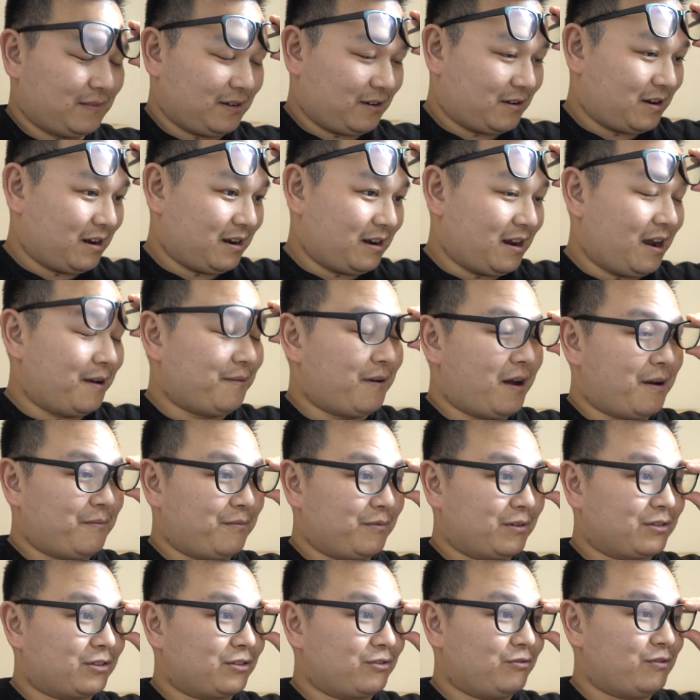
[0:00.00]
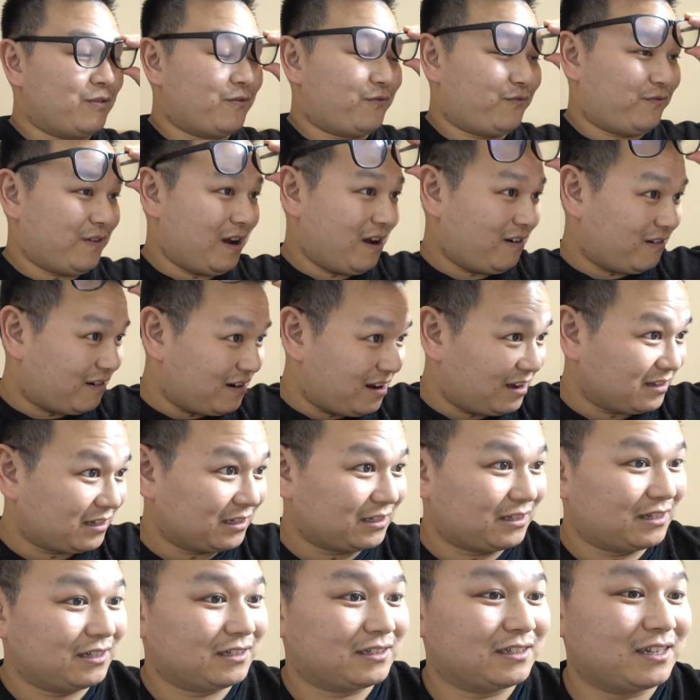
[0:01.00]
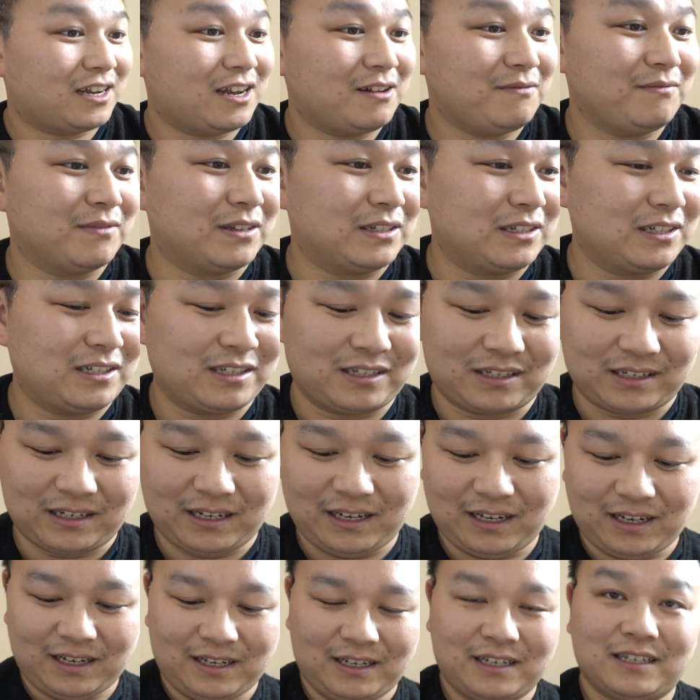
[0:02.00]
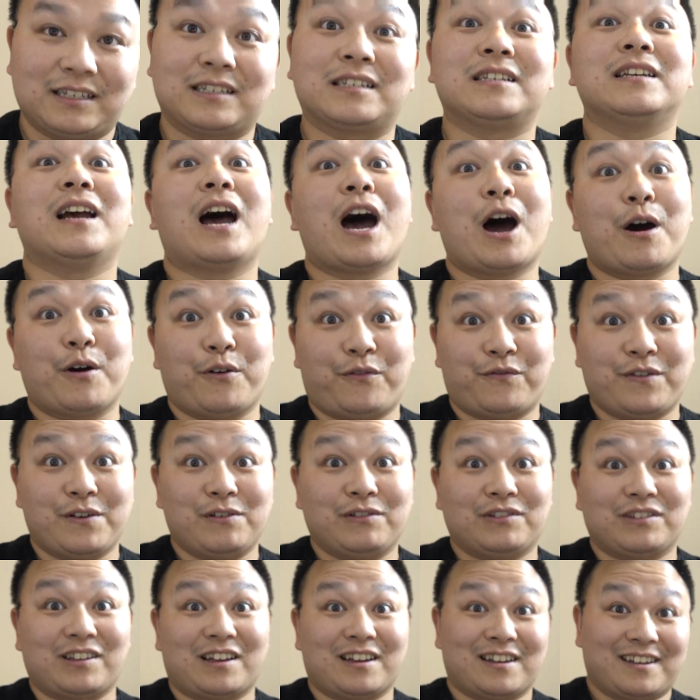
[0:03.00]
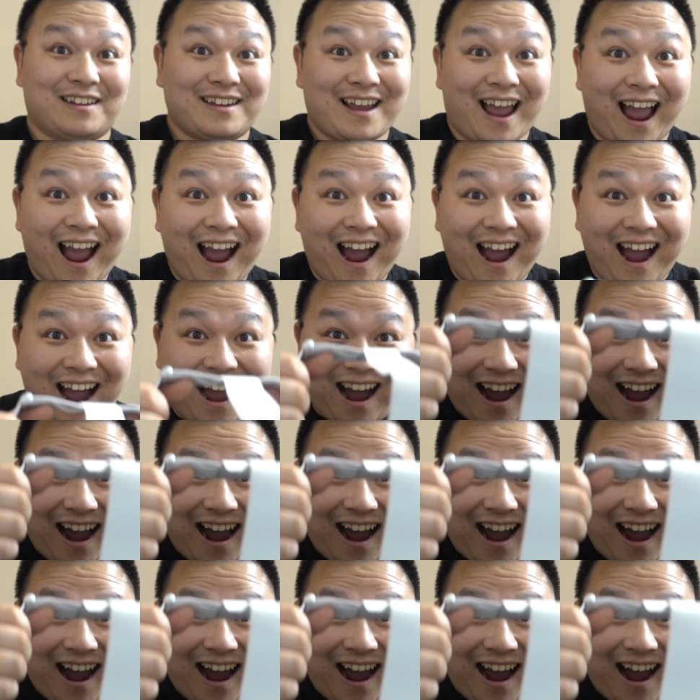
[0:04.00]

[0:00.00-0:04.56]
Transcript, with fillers: okay. I'm gonna do it with 5 glasses this time and just see how it feels like.